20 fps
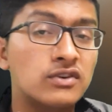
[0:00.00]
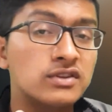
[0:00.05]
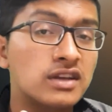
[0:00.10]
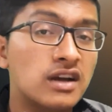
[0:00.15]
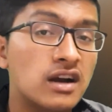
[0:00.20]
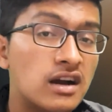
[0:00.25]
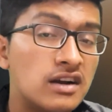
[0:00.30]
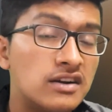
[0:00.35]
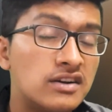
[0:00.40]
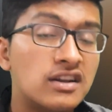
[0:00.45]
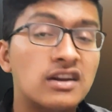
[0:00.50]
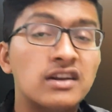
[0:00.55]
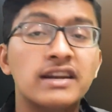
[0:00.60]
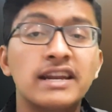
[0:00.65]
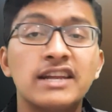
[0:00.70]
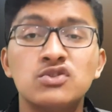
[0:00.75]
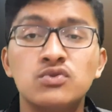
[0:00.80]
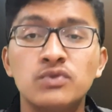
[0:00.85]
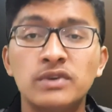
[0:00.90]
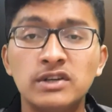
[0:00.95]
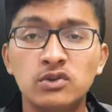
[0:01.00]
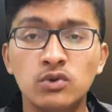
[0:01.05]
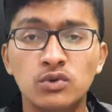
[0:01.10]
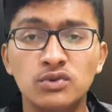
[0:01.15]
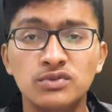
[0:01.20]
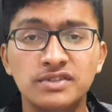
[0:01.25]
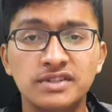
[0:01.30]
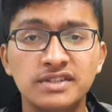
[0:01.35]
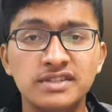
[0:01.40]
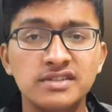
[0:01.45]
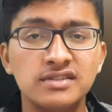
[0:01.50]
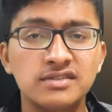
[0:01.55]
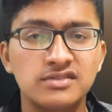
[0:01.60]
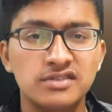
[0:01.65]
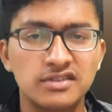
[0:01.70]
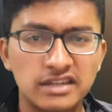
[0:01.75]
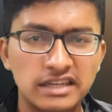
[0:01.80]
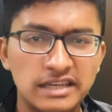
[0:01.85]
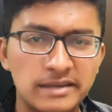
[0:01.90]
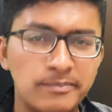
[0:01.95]
for the undergraduate courses,
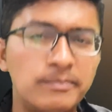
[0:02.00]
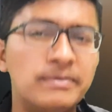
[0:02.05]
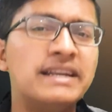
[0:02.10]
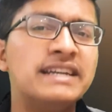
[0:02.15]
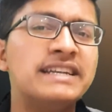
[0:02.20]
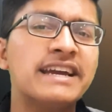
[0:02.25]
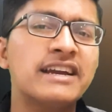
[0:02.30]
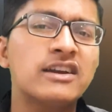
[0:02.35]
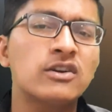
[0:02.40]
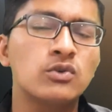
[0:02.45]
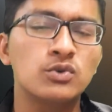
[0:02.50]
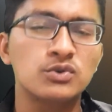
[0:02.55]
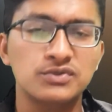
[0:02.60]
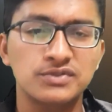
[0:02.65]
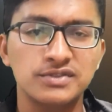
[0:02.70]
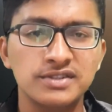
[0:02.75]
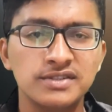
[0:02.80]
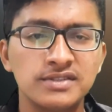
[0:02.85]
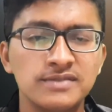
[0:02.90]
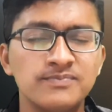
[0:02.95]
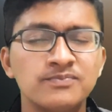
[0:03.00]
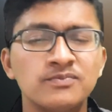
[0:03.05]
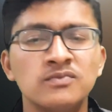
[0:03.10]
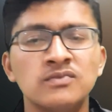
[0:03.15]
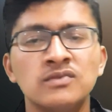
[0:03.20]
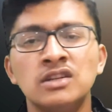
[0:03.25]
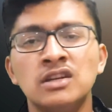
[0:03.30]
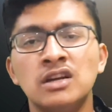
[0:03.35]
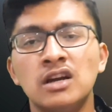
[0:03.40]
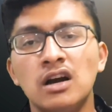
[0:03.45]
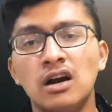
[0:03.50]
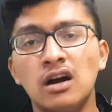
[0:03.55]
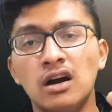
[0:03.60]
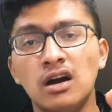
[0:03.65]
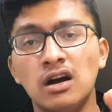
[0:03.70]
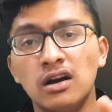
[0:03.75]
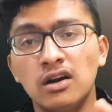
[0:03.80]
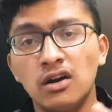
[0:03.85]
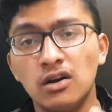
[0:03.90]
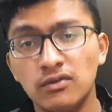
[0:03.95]
generally BTech courses,
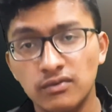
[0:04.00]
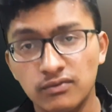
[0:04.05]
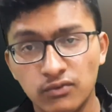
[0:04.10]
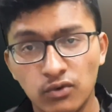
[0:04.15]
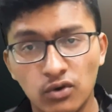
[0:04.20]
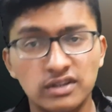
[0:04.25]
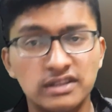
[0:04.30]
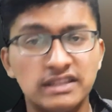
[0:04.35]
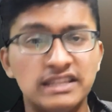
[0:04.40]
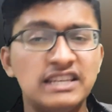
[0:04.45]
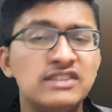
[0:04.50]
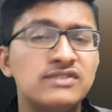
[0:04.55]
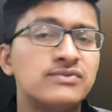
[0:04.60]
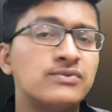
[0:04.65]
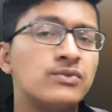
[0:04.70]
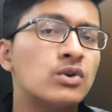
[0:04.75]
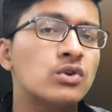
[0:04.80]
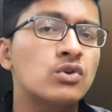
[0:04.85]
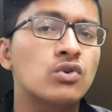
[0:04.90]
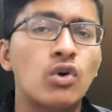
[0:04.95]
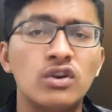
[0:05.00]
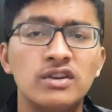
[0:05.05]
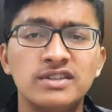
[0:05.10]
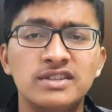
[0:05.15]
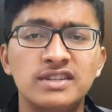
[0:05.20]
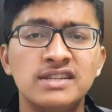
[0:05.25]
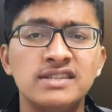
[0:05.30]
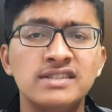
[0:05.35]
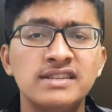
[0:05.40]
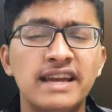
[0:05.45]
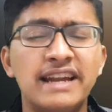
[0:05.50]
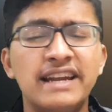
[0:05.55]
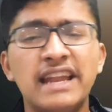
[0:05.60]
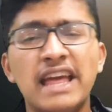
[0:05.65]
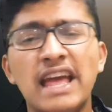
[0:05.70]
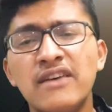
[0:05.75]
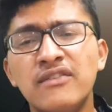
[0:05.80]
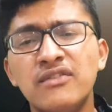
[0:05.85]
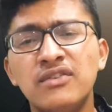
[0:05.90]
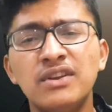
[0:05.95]
for these four colleges,
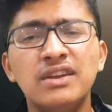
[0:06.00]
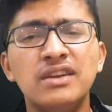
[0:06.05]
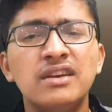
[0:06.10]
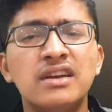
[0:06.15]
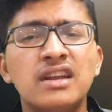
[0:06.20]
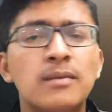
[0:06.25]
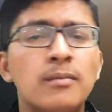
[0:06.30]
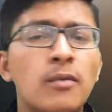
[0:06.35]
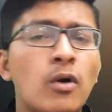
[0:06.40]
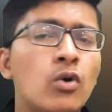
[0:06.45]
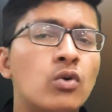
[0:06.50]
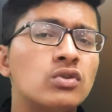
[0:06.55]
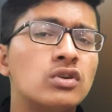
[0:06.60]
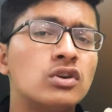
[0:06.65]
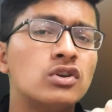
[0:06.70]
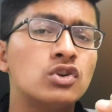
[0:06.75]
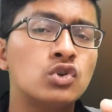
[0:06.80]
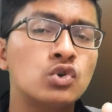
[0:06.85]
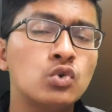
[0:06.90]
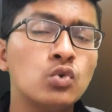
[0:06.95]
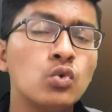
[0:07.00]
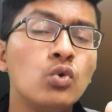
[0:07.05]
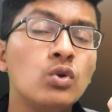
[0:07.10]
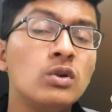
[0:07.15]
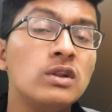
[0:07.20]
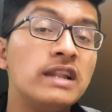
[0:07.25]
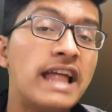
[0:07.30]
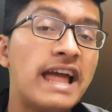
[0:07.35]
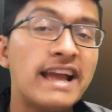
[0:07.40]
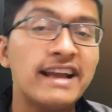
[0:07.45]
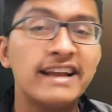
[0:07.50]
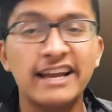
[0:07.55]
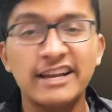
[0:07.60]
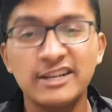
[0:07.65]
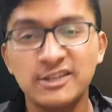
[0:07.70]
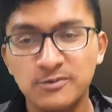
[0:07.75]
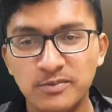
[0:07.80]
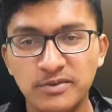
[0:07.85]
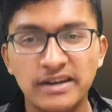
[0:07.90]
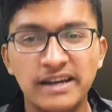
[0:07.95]
and every year about 2 lakh
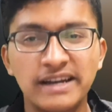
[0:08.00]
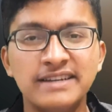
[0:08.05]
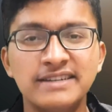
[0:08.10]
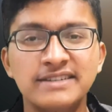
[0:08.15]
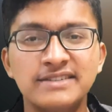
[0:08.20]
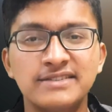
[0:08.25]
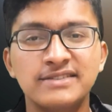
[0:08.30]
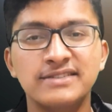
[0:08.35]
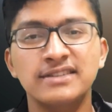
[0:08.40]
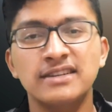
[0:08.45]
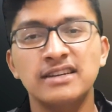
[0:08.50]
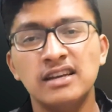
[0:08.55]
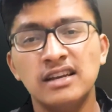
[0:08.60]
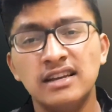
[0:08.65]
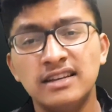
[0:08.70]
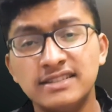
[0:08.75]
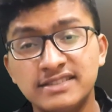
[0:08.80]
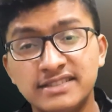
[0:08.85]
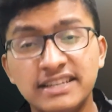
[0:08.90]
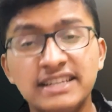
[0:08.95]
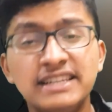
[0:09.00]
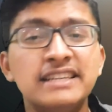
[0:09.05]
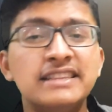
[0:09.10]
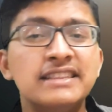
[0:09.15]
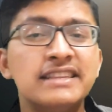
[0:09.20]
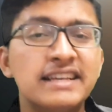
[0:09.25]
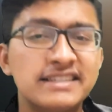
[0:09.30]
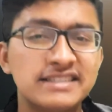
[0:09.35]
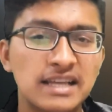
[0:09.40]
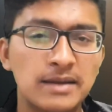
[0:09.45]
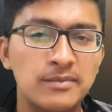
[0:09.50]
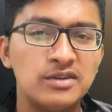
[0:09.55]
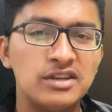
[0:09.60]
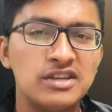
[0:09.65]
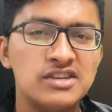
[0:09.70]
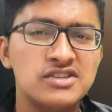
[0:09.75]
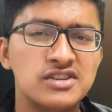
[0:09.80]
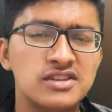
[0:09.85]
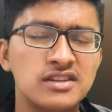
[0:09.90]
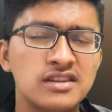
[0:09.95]
aspirants sit in the
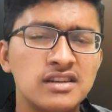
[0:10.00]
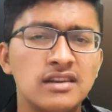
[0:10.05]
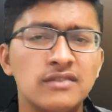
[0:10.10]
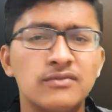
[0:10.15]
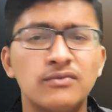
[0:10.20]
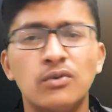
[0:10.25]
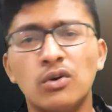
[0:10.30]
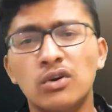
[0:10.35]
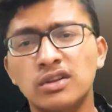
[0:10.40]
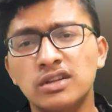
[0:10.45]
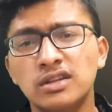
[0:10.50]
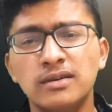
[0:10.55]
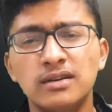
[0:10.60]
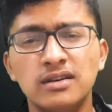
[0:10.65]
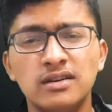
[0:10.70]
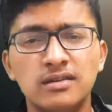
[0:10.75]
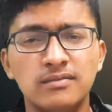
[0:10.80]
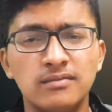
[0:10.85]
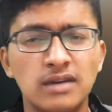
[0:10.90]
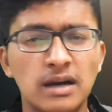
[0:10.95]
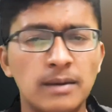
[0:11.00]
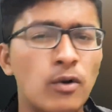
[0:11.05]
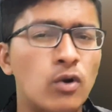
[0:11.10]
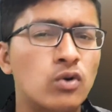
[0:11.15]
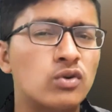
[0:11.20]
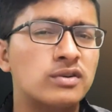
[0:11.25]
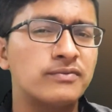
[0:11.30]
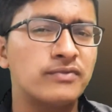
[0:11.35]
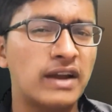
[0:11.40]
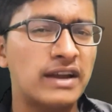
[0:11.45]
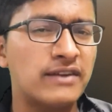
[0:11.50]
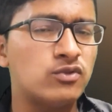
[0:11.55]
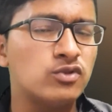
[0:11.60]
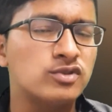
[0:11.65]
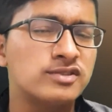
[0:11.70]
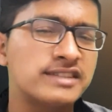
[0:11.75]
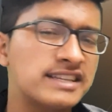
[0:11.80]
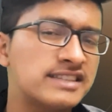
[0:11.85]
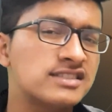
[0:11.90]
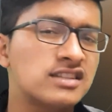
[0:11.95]
examination for the about 5,000
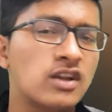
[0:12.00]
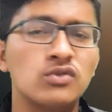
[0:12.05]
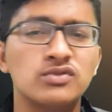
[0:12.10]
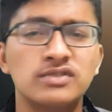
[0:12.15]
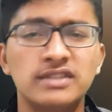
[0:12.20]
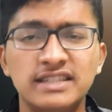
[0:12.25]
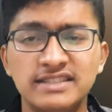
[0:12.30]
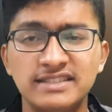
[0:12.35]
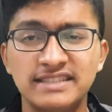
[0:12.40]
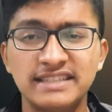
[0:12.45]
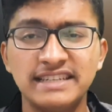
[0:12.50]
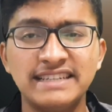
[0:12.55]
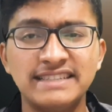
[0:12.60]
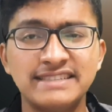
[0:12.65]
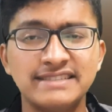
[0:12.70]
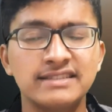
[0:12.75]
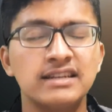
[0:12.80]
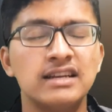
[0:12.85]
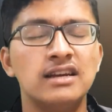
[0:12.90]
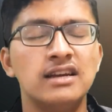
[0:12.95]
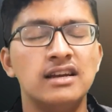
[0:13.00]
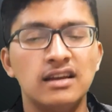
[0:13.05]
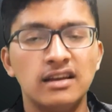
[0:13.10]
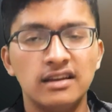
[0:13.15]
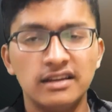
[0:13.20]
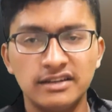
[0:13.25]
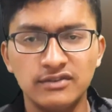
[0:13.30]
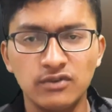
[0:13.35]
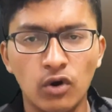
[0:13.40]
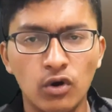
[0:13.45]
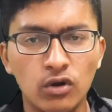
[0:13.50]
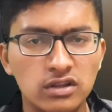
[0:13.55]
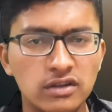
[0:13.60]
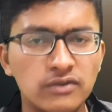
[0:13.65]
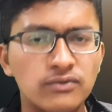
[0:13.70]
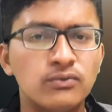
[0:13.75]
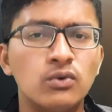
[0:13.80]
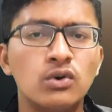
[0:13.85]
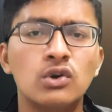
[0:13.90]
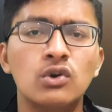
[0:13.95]
to 6,000 seats in all
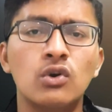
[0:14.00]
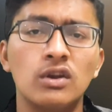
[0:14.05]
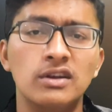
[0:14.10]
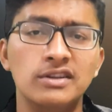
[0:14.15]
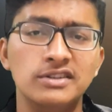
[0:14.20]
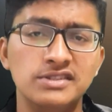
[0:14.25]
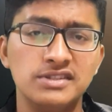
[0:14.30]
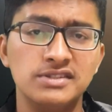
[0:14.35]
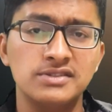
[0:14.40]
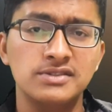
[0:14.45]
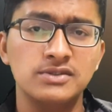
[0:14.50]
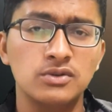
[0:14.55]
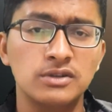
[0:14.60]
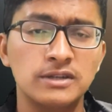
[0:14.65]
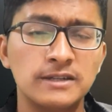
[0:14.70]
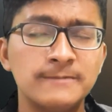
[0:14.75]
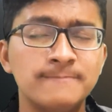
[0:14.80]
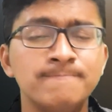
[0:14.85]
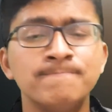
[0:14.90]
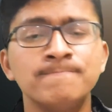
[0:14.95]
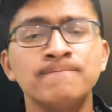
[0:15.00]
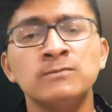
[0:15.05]
the four colleges. Okay,